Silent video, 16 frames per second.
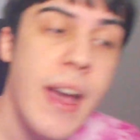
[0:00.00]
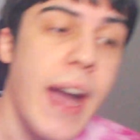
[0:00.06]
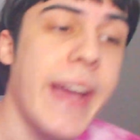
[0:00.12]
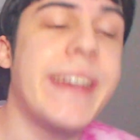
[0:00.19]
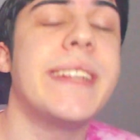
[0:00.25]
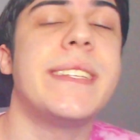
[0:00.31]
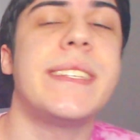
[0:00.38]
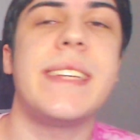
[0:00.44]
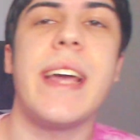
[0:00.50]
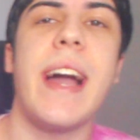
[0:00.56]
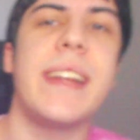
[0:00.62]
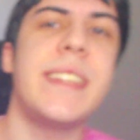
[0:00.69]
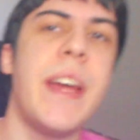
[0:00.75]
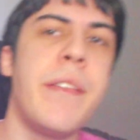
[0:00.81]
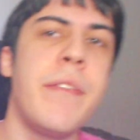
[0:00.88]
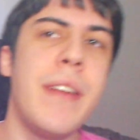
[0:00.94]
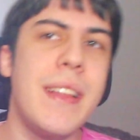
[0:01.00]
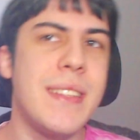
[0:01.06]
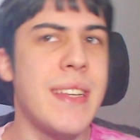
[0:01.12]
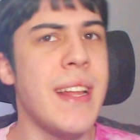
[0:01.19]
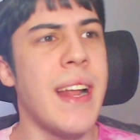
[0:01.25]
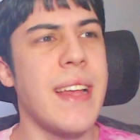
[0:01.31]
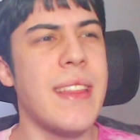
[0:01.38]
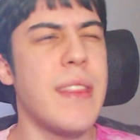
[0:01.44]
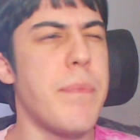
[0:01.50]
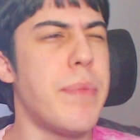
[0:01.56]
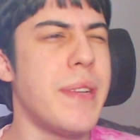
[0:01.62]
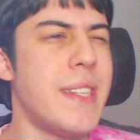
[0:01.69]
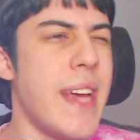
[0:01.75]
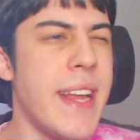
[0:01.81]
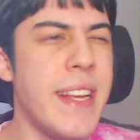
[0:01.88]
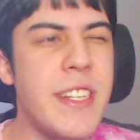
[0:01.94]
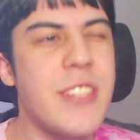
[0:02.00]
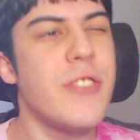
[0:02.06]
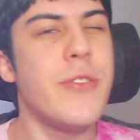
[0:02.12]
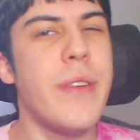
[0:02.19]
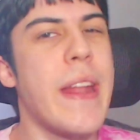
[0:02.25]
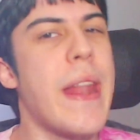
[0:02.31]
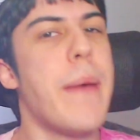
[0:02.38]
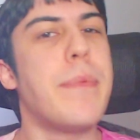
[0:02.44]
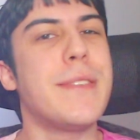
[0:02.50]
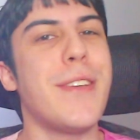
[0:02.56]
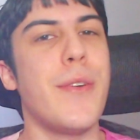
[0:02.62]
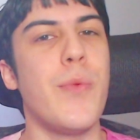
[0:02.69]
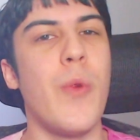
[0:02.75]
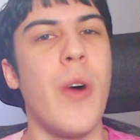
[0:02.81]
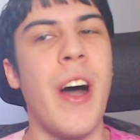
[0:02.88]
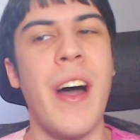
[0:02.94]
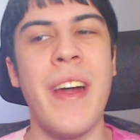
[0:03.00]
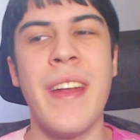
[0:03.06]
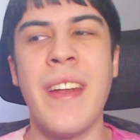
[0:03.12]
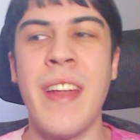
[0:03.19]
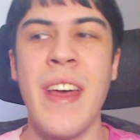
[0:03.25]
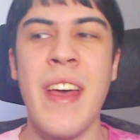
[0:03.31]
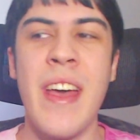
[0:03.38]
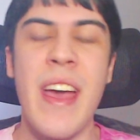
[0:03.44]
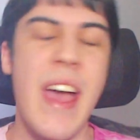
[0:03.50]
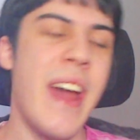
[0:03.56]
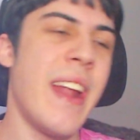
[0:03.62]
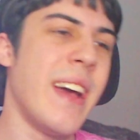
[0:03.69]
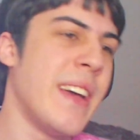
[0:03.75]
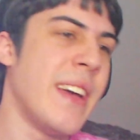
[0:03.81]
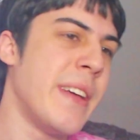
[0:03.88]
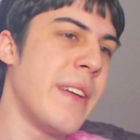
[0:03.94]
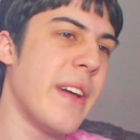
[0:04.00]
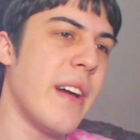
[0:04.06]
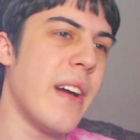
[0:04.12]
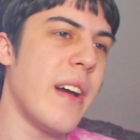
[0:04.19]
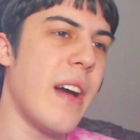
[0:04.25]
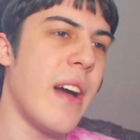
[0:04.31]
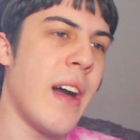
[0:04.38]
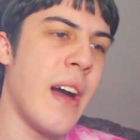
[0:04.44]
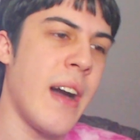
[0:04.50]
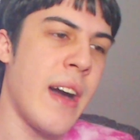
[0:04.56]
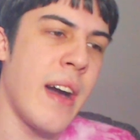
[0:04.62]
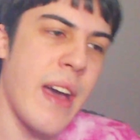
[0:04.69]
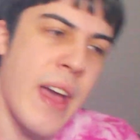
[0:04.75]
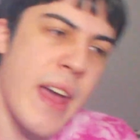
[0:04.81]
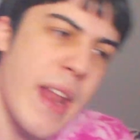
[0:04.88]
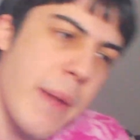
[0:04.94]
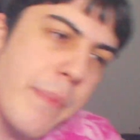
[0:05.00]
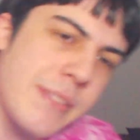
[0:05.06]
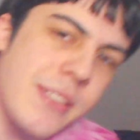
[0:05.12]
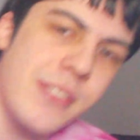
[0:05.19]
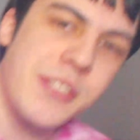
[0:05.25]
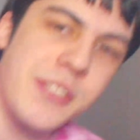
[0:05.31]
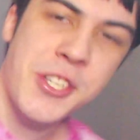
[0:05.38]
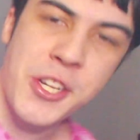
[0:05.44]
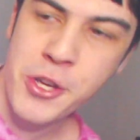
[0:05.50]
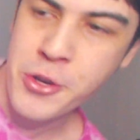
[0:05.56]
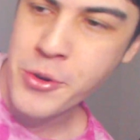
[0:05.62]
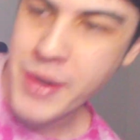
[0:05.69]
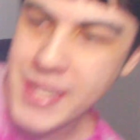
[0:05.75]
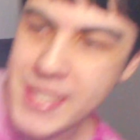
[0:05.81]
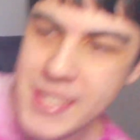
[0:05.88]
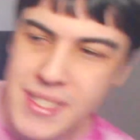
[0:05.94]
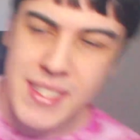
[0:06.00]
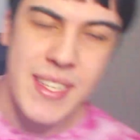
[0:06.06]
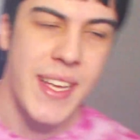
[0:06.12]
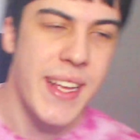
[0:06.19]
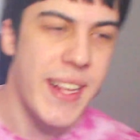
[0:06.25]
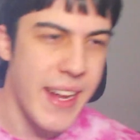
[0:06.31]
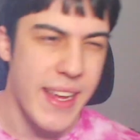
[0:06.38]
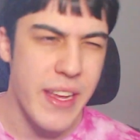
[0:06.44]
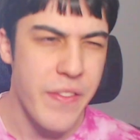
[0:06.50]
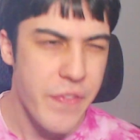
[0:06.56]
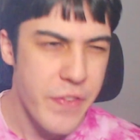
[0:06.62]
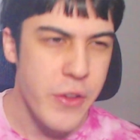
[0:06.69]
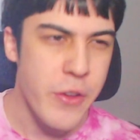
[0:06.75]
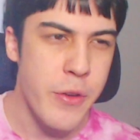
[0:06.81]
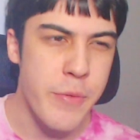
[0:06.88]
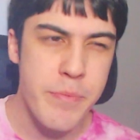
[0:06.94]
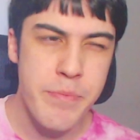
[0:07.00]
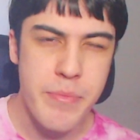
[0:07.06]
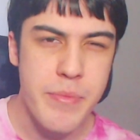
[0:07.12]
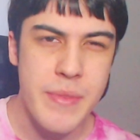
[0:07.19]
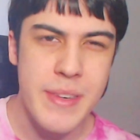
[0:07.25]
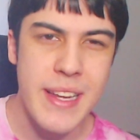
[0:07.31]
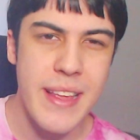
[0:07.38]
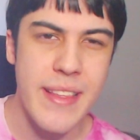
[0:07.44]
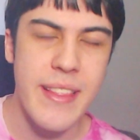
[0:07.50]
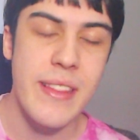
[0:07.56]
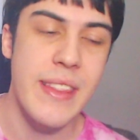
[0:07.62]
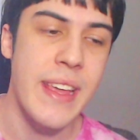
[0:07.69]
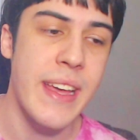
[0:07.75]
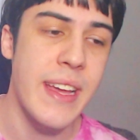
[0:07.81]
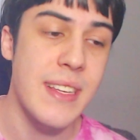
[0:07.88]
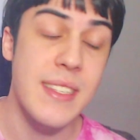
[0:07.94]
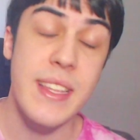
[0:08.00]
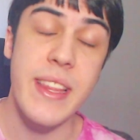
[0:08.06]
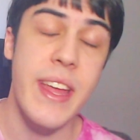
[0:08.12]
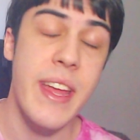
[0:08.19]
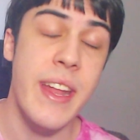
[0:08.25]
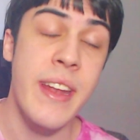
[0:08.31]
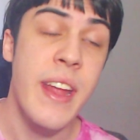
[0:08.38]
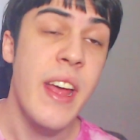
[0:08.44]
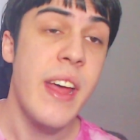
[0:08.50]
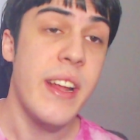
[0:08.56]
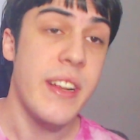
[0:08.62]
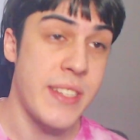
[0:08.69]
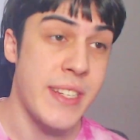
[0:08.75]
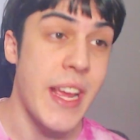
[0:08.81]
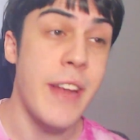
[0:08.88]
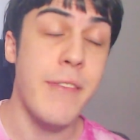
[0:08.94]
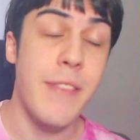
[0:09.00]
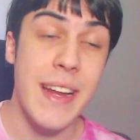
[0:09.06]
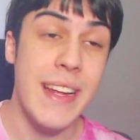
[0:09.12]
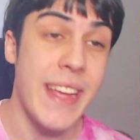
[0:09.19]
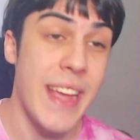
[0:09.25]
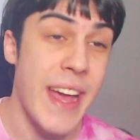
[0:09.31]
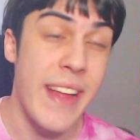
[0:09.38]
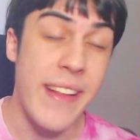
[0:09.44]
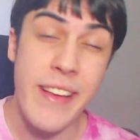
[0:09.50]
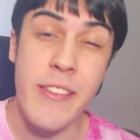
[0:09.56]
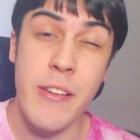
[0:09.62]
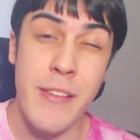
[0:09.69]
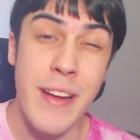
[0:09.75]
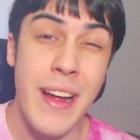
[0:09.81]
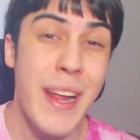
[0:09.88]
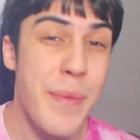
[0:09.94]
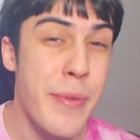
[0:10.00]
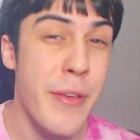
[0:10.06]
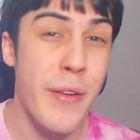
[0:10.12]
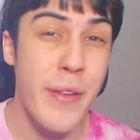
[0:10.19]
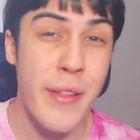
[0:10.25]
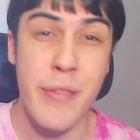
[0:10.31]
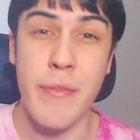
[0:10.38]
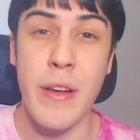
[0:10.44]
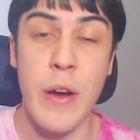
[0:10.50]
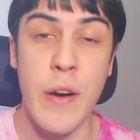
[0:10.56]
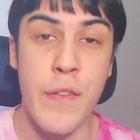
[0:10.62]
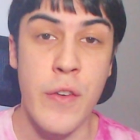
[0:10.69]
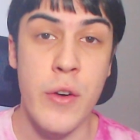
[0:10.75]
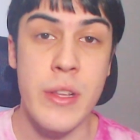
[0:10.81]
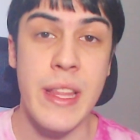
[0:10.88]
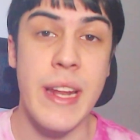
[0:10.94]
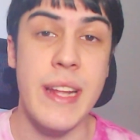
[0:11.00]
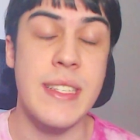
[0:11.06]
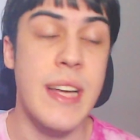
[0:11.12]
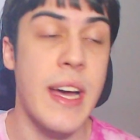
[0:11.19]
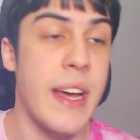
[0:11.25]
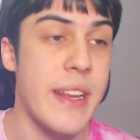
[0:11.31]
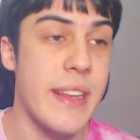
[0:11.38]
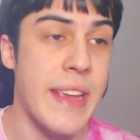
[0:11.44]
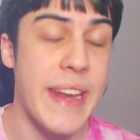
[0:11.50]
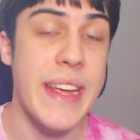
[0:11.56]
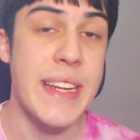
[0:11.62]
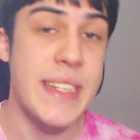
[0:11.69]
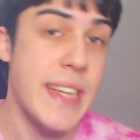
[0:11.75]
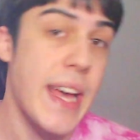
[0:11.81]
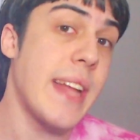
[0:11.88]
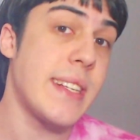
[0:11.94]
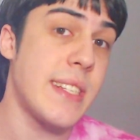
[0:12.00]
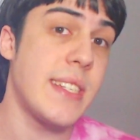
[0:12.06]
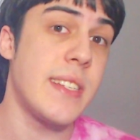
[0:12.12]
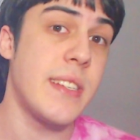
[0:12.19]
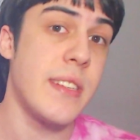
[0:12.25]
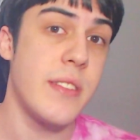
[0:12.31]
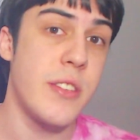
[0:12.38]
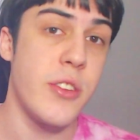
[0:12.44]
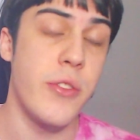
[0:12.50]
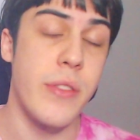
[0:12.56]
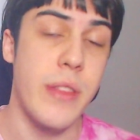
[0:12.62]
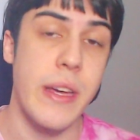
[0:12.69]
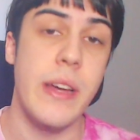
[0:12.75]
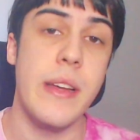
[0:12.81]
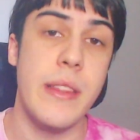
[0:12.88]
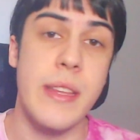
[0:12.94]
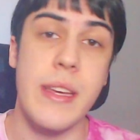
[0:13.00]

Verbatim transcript: I can see, I generally see like the potential in episode one, and I, uh, and episode two, I see like a few decent things, and then generally, yeah, it's around episodes three or four that I start getting attached to the,